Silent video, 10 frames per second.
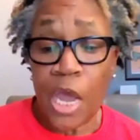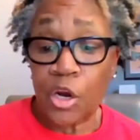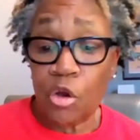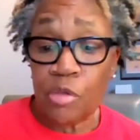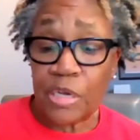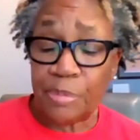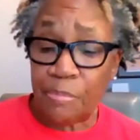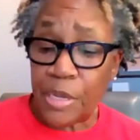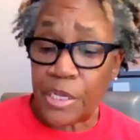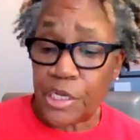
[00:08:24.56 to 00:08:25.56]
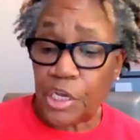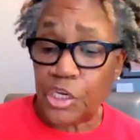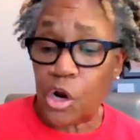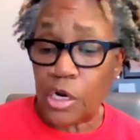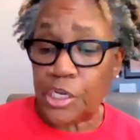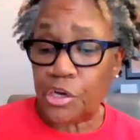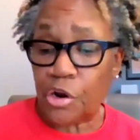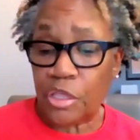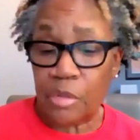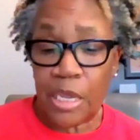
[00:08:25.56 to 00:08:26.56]
I know you must be busy, Charlie
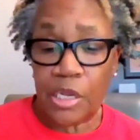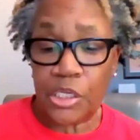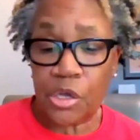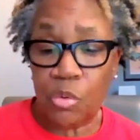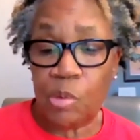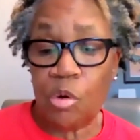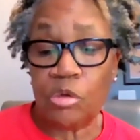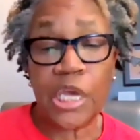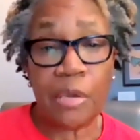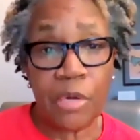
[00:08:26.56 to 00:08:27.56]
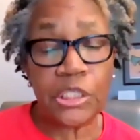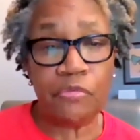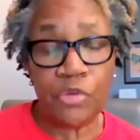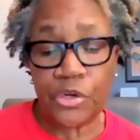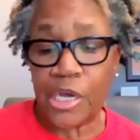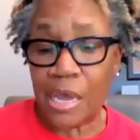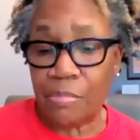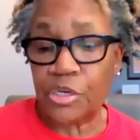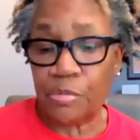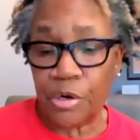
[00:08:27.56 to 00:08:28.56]
started the meeting, so we won't take much of your
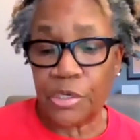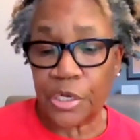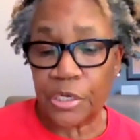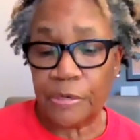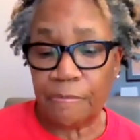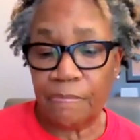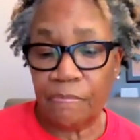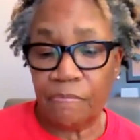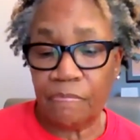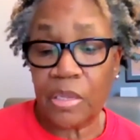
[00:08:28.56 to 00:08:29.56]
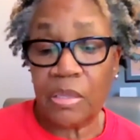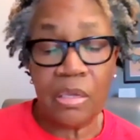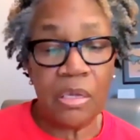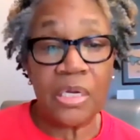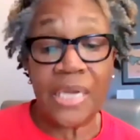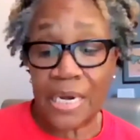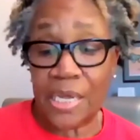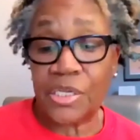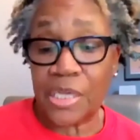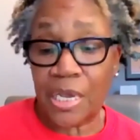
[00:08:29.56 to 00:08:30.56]
time, Mr. Burston.
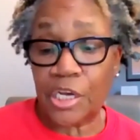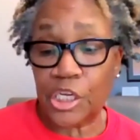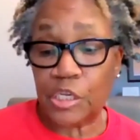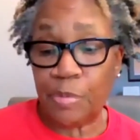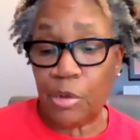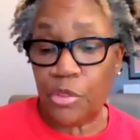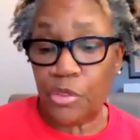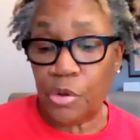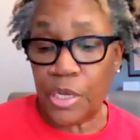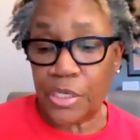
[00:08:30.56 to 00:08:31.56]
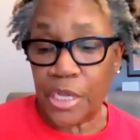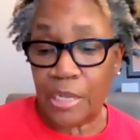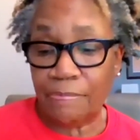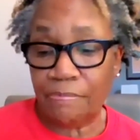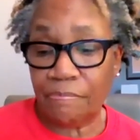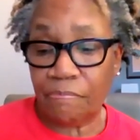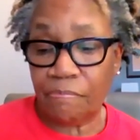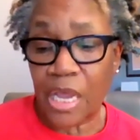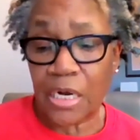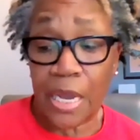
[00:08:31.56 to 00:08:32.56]
Laney said I should speak with you, he said.
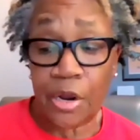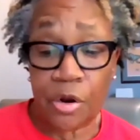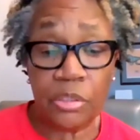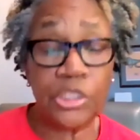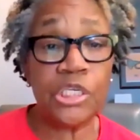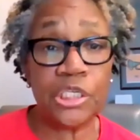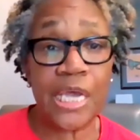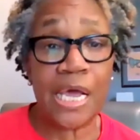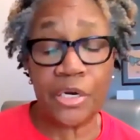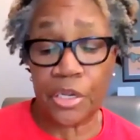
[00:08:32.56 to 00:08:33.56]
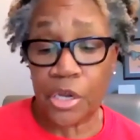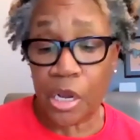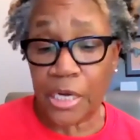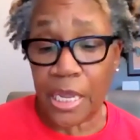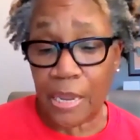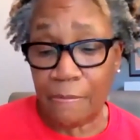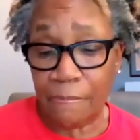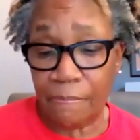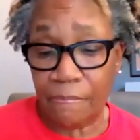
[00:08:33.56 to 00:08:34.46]
I like her. She's a talented young lady.